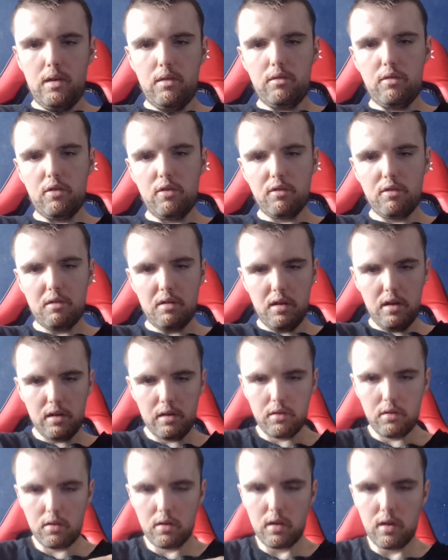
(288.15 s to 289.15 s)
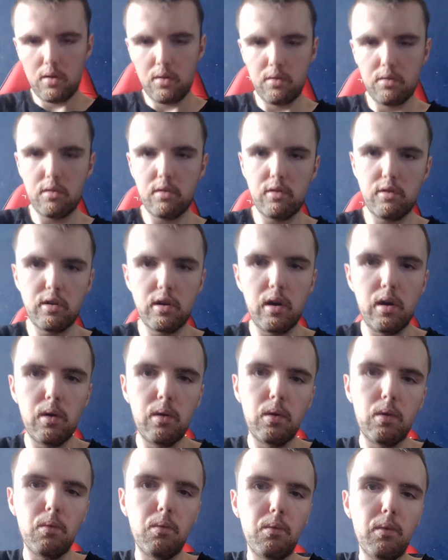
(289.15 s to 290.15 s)
Just goes to
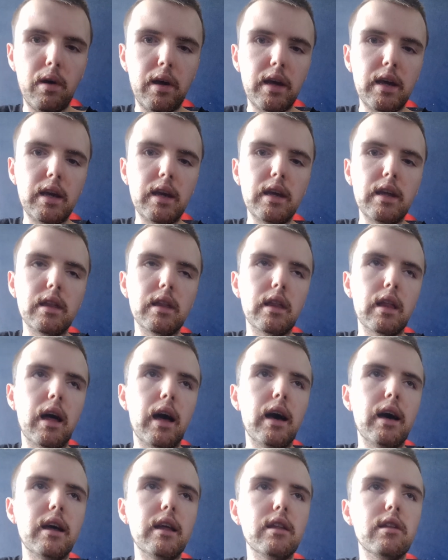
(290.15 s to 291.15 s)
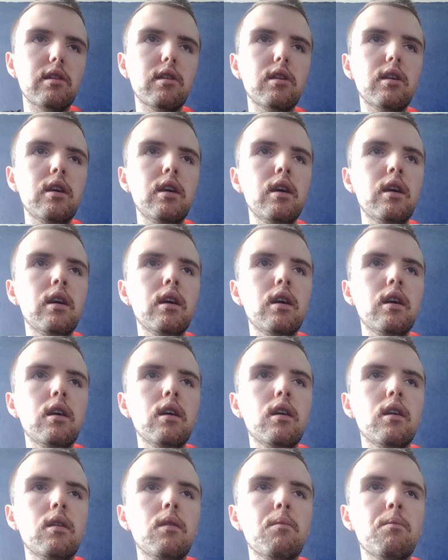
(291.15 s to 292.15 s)
show the way that
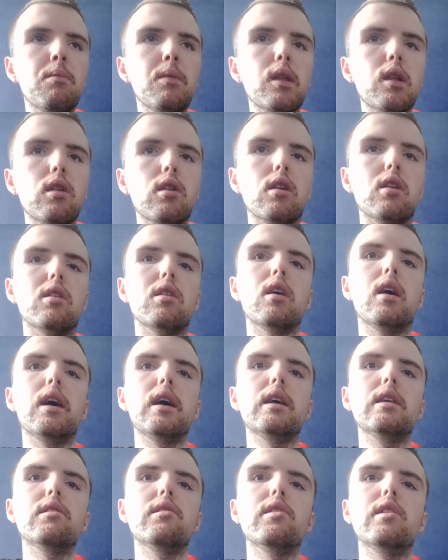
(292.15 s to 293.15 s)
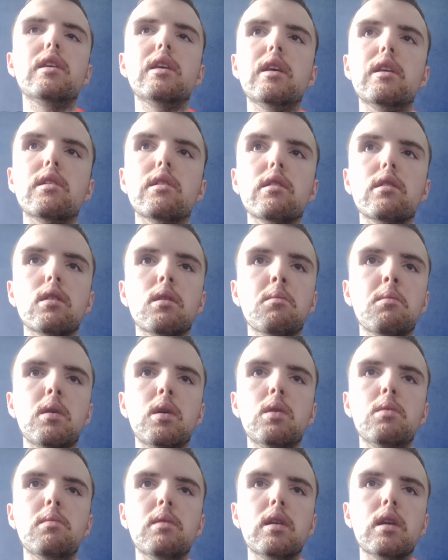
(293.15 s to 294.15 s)
society is at the
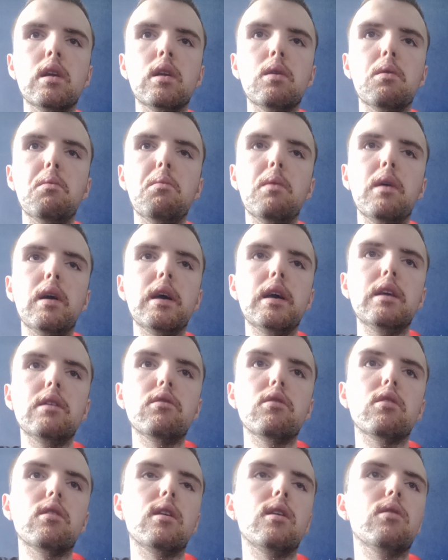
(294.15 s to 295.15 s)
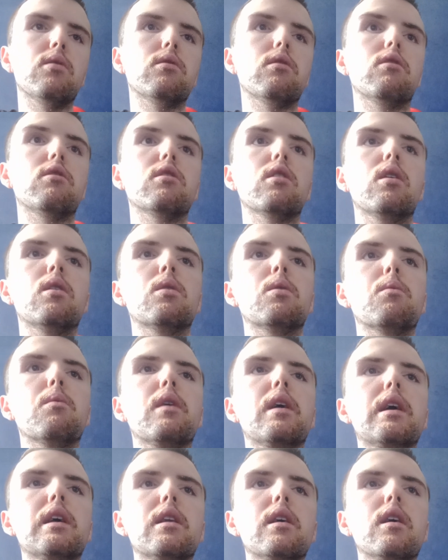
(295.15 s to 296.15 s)
moment, and the way, just goes to show the
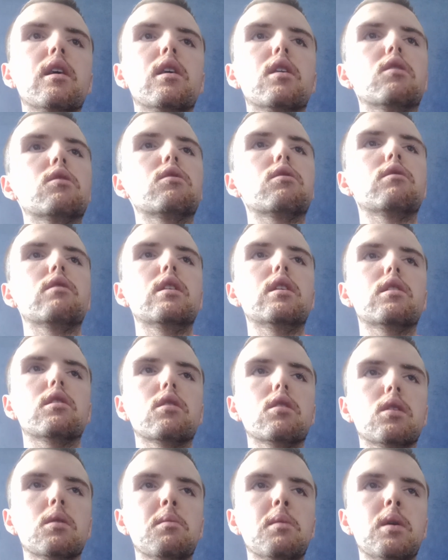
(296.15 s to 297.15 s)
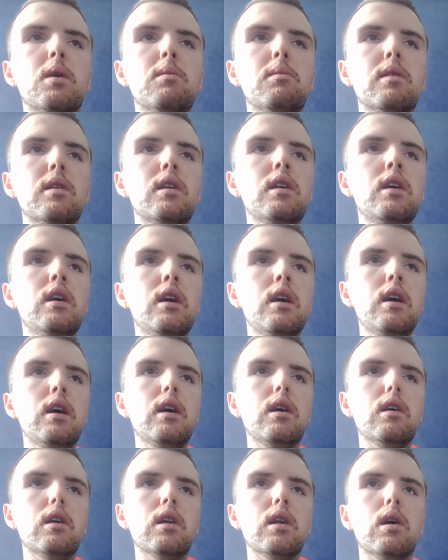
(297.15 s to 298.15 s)
way that country is at the moment.
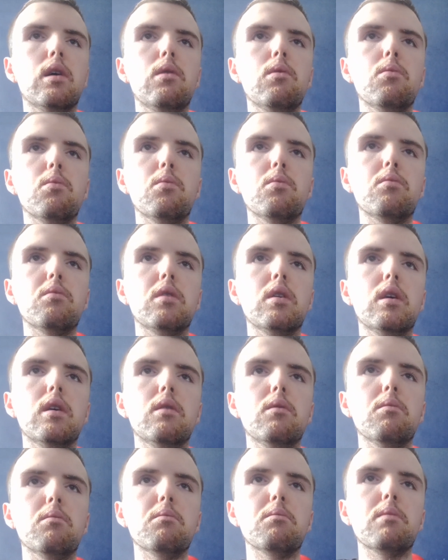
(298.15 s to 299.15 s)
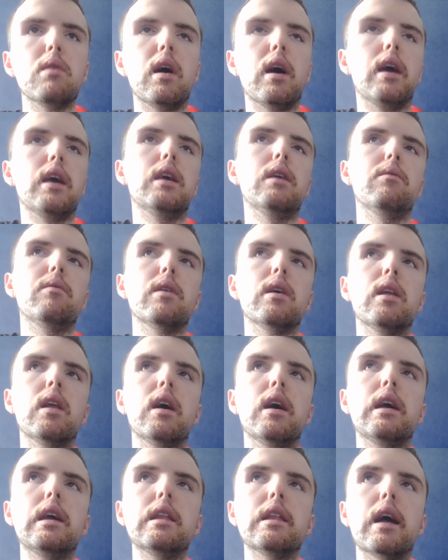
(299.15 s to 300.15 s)
You know, that behaviour
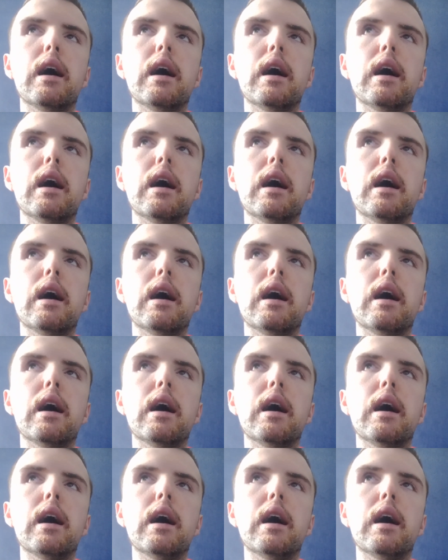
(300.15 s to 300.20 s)
like